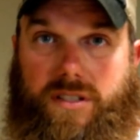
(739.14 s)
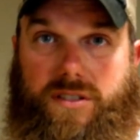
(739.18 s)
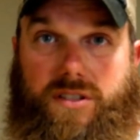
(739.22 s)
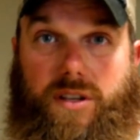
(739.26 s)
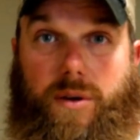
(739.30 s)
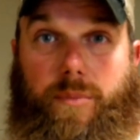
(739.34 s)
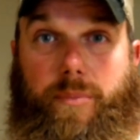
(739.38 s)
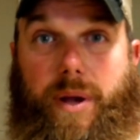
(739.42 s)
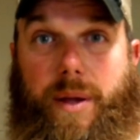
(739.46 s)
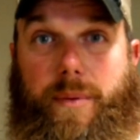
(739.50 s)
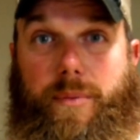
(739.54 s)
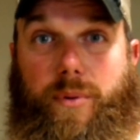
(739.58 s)

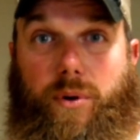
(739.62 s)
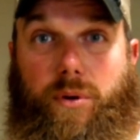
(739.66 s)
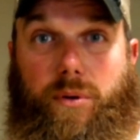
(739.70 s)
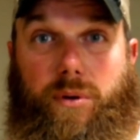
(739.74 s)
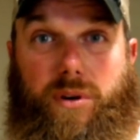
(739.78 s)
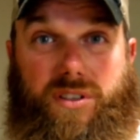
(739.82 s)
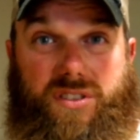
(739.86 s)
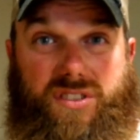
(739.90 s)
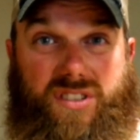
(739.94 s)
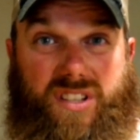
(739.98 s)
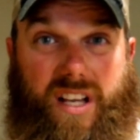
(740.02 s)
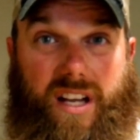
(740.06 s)
Some people
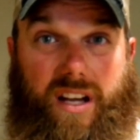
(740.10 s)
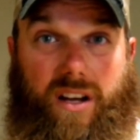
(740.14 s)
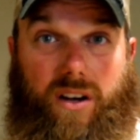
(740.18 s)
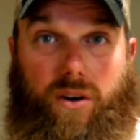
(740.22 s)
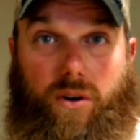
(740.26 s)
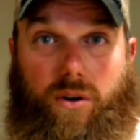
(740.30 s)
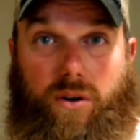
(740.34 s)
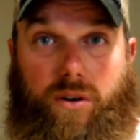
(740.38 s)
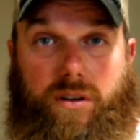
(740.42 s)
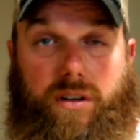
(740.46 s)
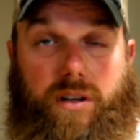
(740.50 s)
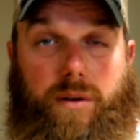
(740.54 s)
will
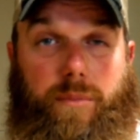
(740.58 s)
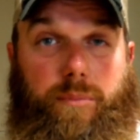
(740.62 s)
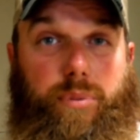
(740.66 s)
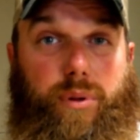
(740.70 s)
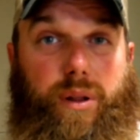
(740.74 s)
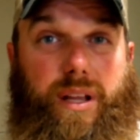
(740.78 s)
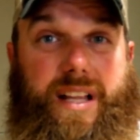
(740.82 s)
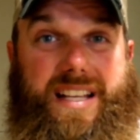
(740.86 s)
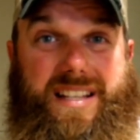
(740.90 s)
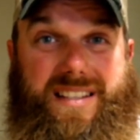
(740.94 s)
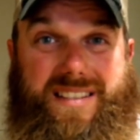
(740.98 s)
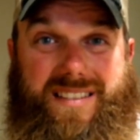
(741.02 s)
sell
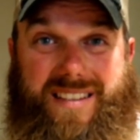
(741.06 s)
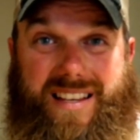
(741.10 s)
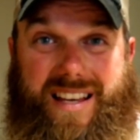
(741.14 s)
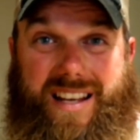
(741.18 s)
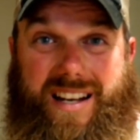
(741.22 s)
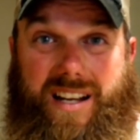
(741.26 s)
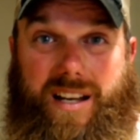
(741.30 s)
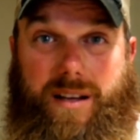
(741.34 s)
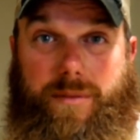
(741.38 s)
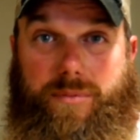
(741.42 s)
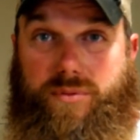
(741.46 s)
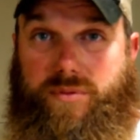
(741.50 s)
complete
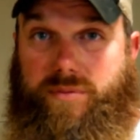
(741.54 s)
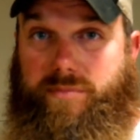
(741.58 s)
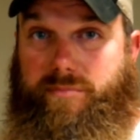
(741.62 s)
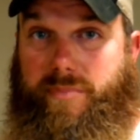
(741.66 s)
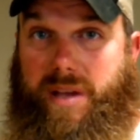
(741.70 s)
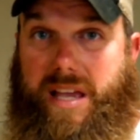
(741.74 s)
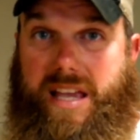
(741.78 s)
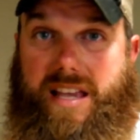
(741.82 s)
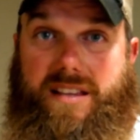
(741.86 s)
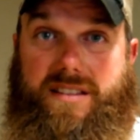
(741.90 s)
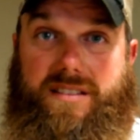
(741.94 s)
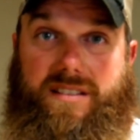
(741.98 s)
setups,
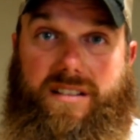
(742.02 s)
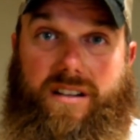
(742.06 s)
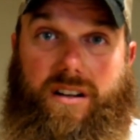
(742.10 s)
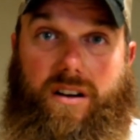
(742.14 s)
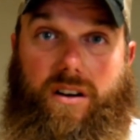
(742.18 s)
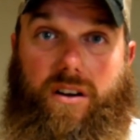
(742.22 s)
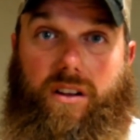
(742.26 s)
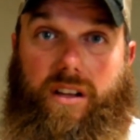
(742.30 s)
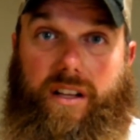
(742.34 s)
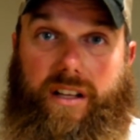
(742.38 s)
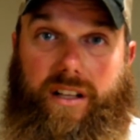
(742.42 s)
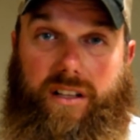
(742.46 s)
bees and
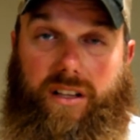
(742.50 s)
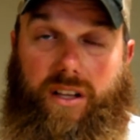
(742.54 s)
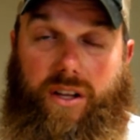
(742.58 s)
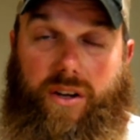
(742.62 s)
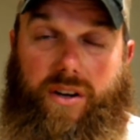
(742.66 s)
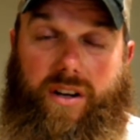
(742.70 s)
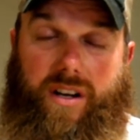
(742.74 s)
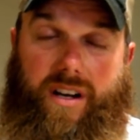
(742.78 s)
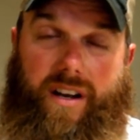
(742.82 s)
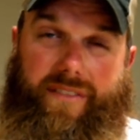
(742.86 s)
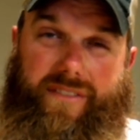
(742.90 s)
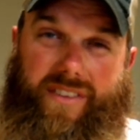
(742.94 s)
all
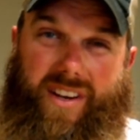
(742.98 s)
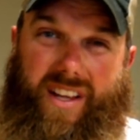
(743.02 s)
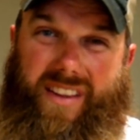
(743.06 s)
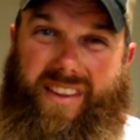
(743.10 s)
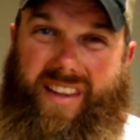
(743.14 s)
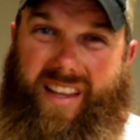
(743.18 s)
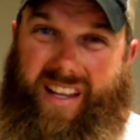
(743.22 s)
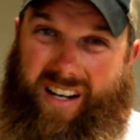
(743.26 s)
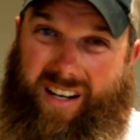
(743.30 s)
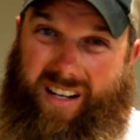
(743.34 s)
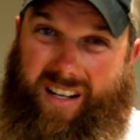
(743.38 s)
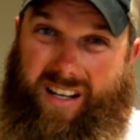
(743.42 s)
included. I've done
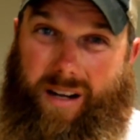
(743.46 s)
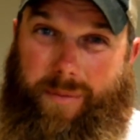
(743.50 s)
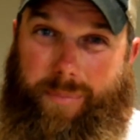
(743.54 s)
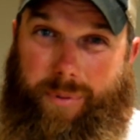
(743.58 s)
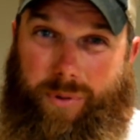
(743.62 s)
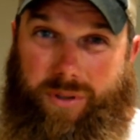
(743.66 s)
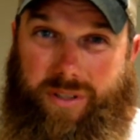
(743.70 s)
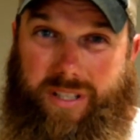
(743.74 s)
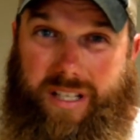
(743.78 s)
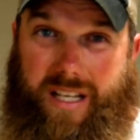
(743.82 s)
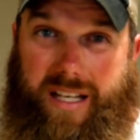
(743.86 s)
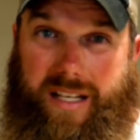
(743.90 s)
that a
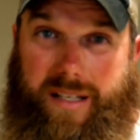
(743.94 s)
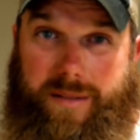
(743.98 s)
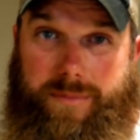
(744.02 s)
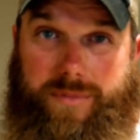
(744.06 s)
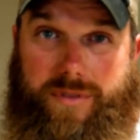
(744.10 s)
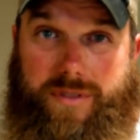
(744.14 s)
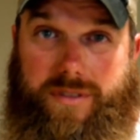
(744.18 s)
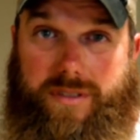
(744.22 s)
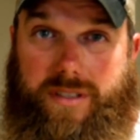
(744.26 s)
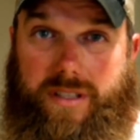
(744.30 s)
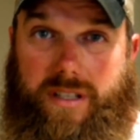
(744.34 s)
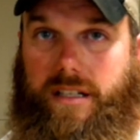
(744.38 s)
couple
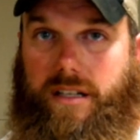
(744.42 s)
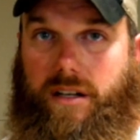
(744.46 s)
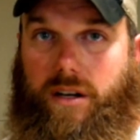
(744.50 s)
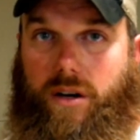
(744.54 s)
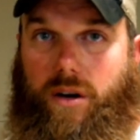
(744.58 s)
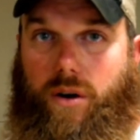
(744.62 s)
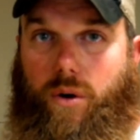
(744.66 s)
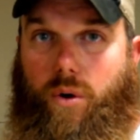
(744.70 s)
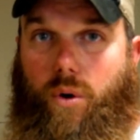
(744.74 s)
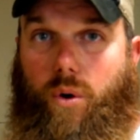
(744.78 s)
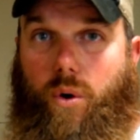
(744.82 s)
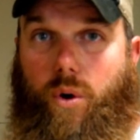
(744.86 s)
times.
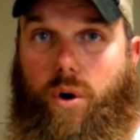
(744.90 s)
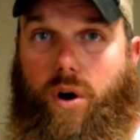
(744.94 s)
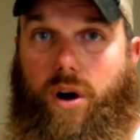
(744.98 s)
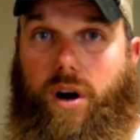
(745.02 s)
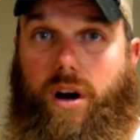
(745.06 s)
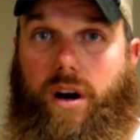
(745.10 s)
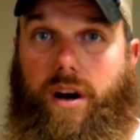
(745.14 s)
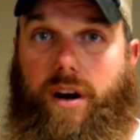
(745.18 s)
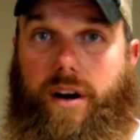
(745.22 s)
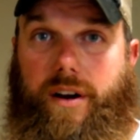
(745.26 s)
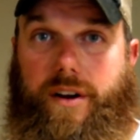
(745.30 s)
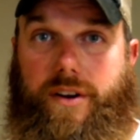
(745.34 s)

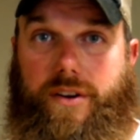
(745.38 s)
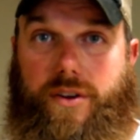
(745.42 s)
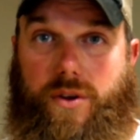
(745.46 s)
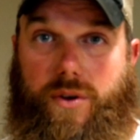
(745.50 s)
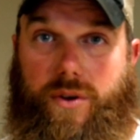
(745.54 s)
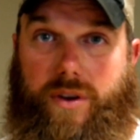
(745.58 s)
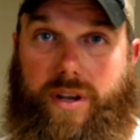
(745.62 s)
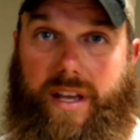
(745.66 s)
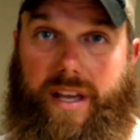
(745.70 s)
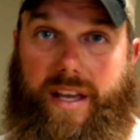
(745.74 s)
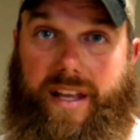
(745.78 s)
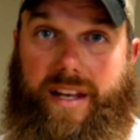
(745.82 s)
Or
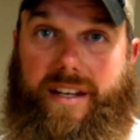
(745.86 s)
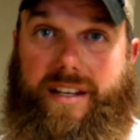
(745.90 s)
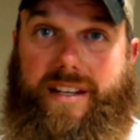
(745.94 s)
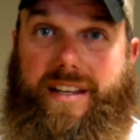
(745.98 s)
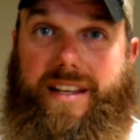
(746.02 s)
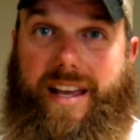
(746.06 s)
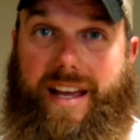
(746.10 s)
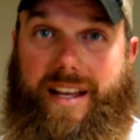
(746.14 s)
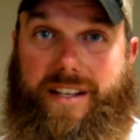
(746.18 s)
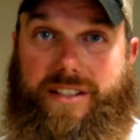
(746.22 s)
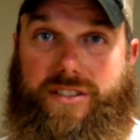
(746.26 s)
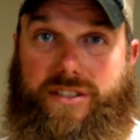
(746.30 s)
you can
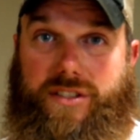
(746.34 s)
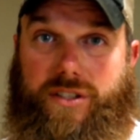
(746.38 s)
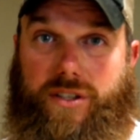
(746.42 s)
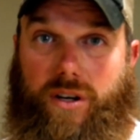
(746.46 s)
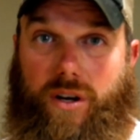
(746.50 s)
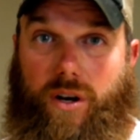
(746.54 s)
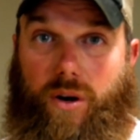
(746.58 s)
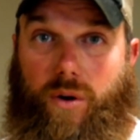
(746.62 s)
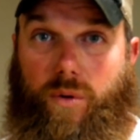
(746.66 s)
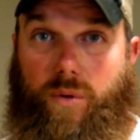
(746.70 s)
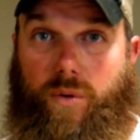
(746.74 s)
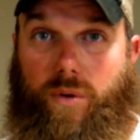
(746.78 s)
catch
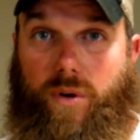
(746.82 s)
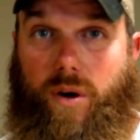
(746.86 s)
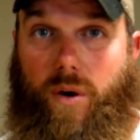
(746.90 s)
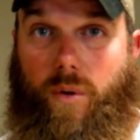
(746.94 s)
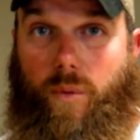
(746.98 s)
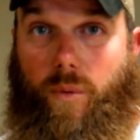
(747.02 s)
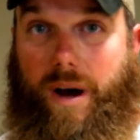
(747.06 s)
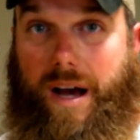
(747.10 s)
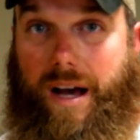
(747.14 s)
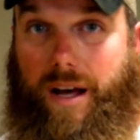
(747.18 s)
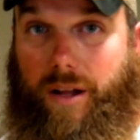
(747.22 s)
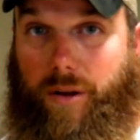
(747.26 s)
your own
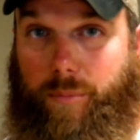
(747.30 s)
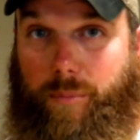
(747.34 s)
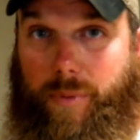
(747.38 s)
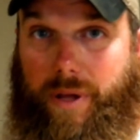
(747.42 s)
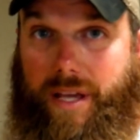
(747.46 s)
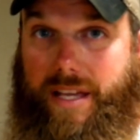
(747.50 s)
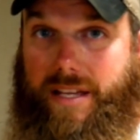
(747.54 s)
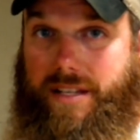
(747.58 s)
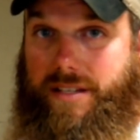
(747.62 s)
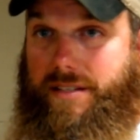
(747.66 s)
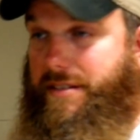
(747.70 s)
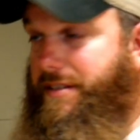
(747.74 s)
wild
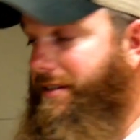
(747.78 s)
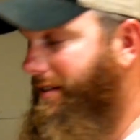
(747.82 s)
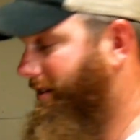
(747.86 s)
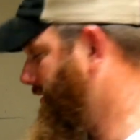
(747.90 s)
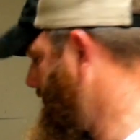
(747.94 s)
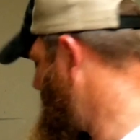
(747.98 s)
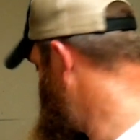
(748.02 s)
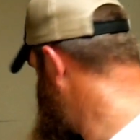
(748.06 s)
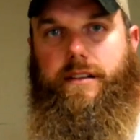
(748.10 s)
bees.